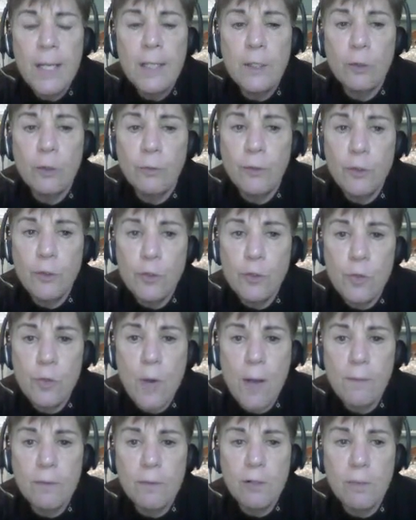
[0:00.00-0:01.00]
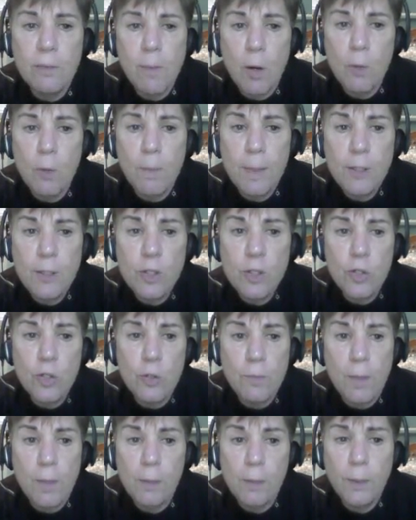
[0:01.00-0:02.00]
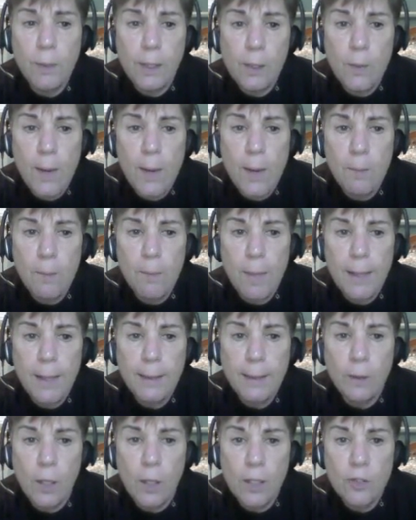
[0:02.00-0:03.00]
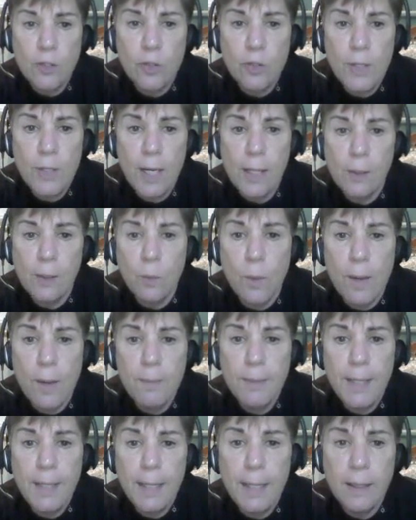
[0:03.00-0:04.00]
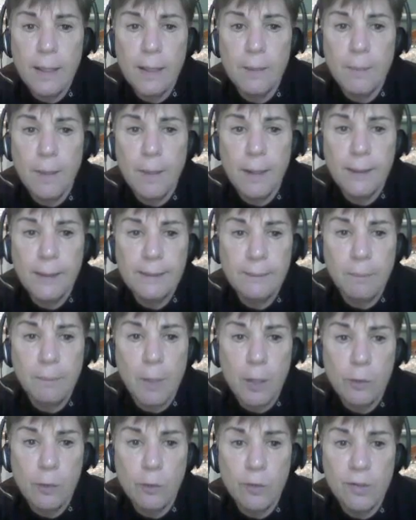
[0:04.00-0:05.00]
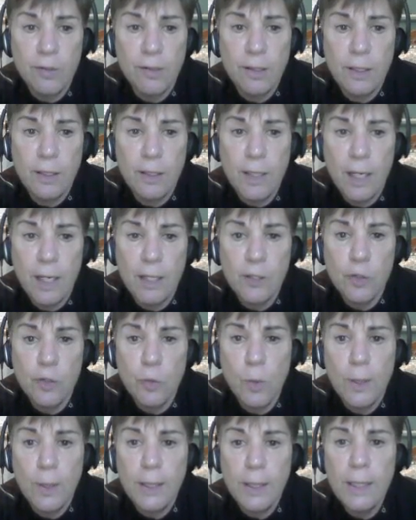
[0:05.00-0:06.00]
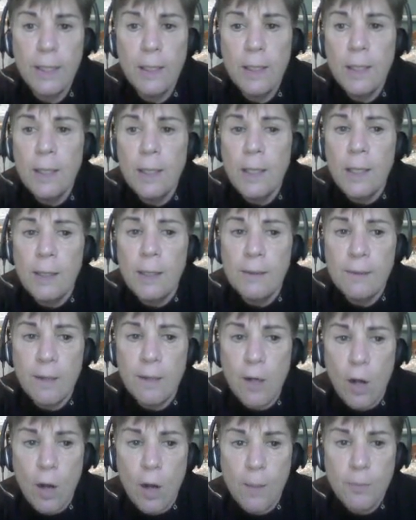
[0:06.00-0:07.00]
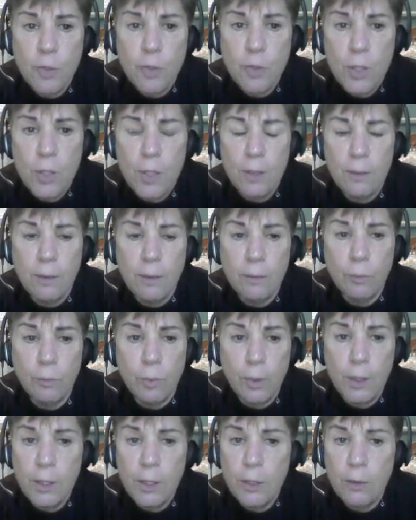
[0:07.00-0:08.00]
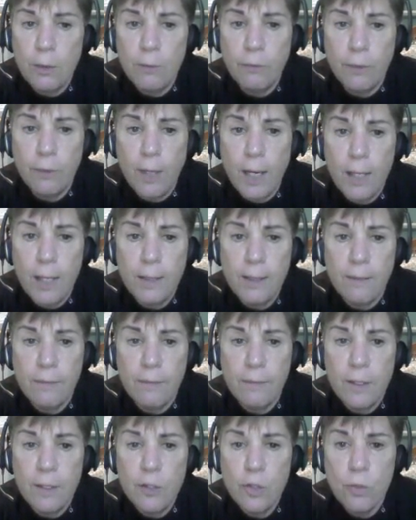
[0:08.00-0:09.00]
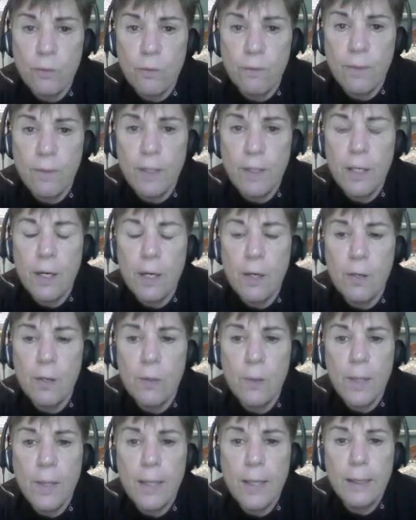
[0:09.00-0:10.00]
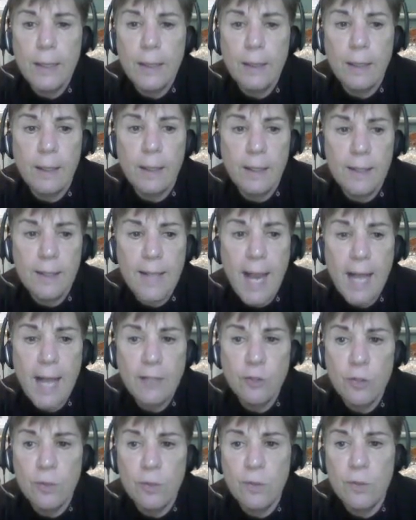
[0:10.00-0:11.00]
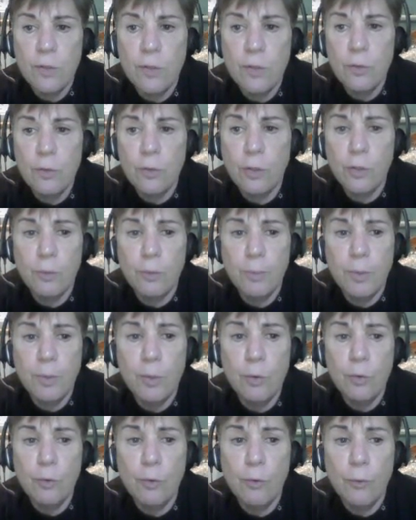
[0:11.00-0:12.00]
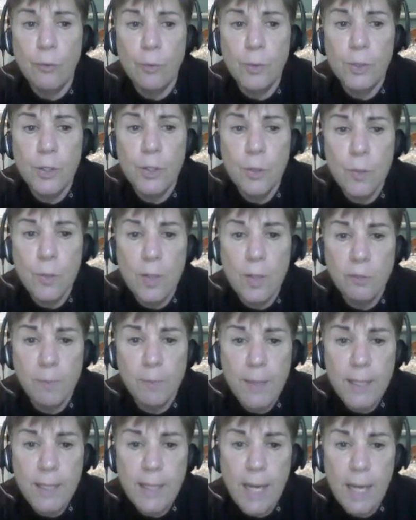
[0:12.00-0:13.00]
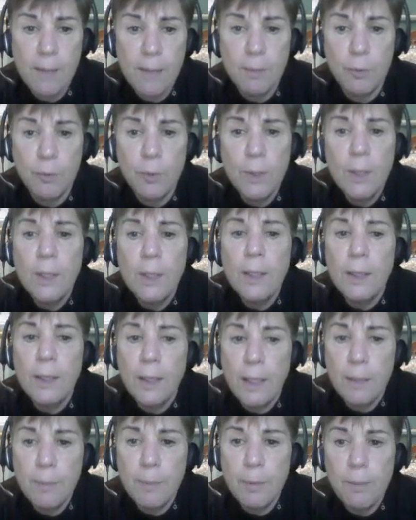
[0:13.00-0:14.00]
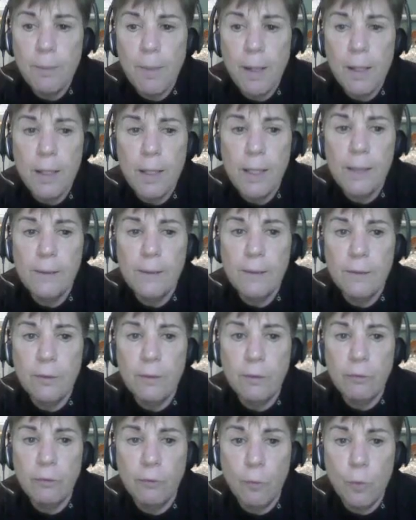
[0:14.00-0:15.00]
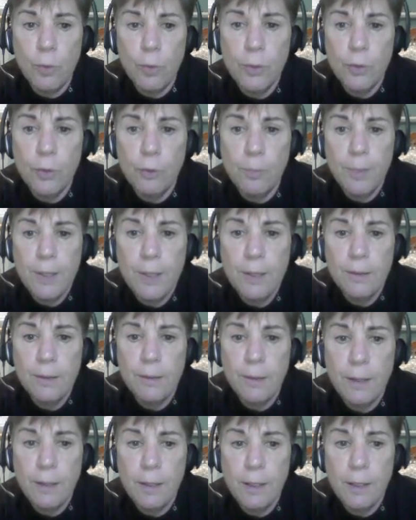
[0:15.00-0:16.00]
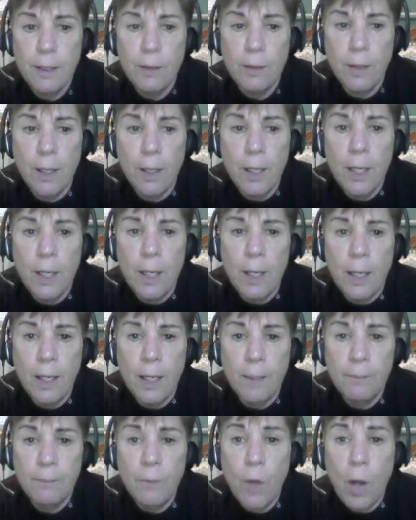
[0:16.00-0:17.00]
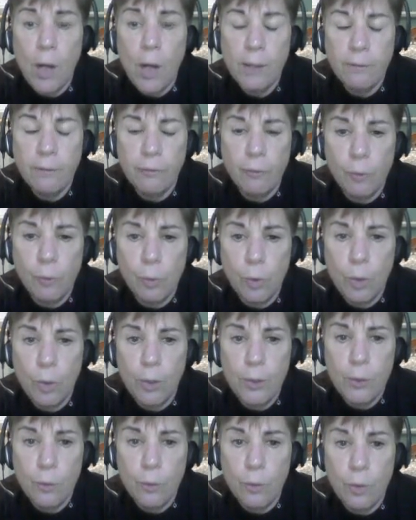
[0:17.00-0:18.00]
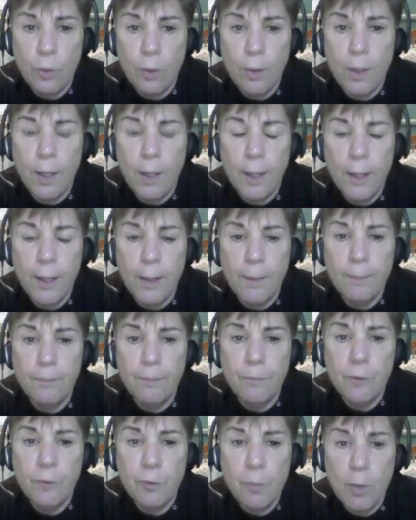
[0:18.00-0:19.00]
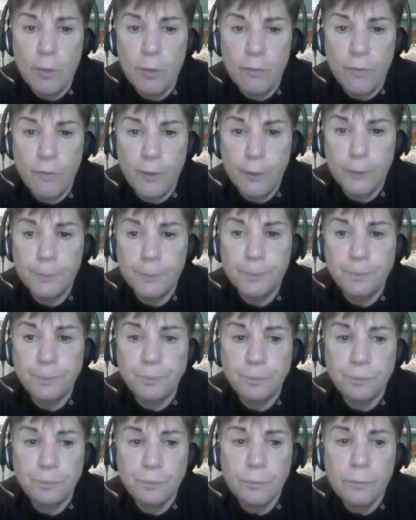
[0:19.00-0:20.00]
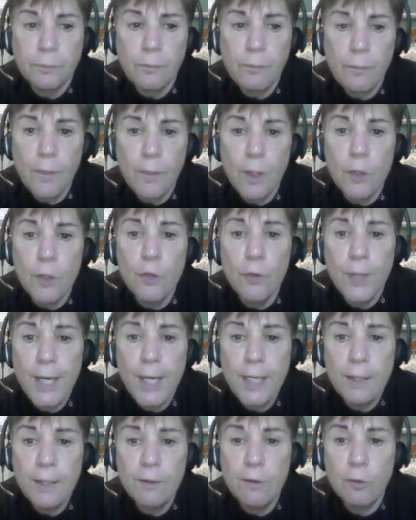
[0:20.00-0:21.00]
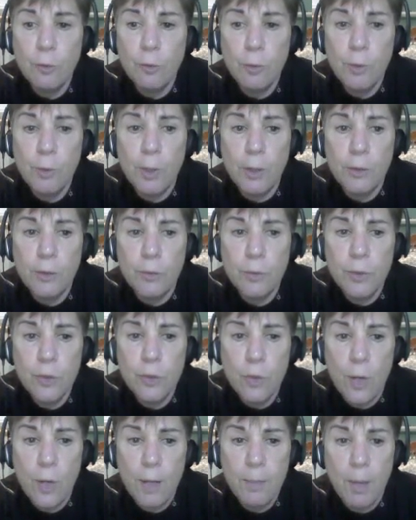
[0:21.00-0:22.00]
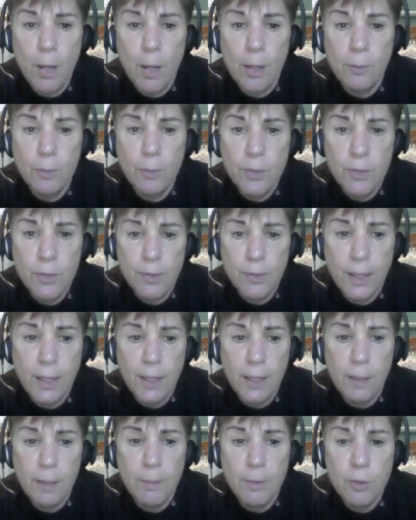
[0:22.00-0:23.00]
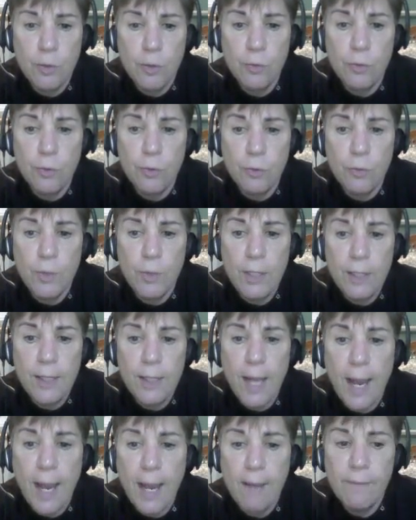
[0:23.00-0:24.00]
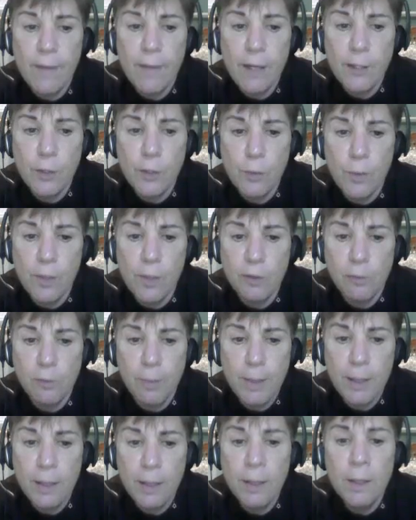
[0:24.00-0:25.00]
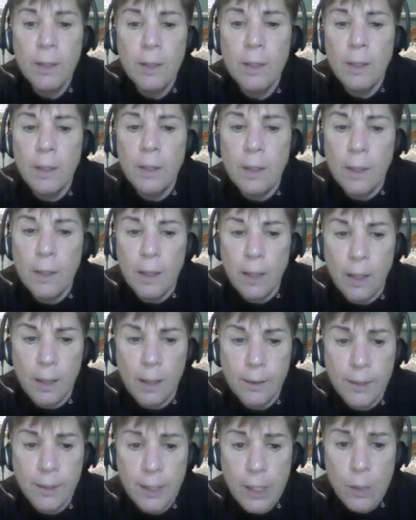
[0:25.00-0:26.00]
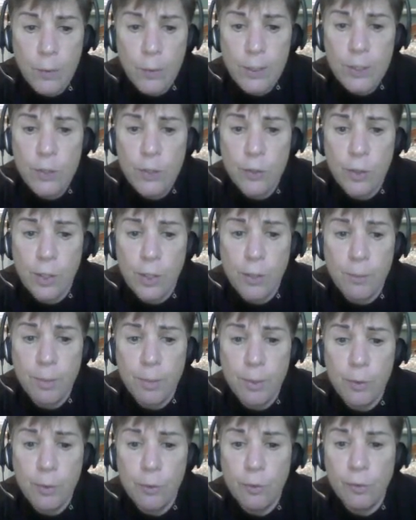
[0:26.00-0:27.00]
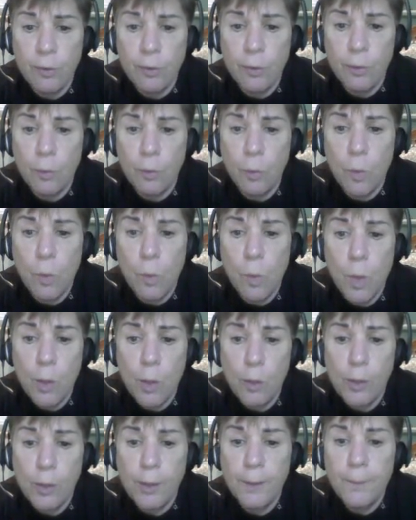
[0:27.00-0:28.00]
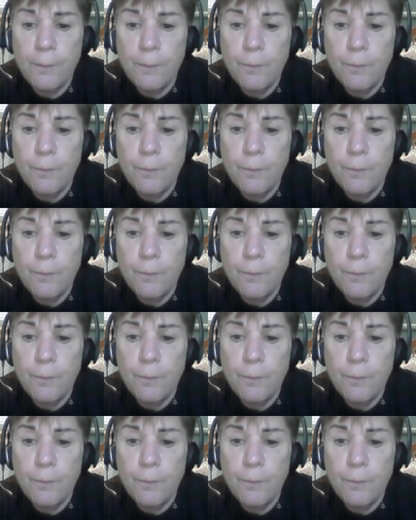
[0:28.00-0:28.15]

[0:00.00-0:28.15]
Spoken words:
Now, if you do have a small budget, you might want to go out and buy a Logitech webcam, model C920. It's an option. It's really good for high definition video, and it attaches to your computer through a USB cable. Keep in mind, this is for your PC, not for your smartphone. You can screw it onto a tripod, which is handy, but you do need to have that USB to go into your computer so it will work.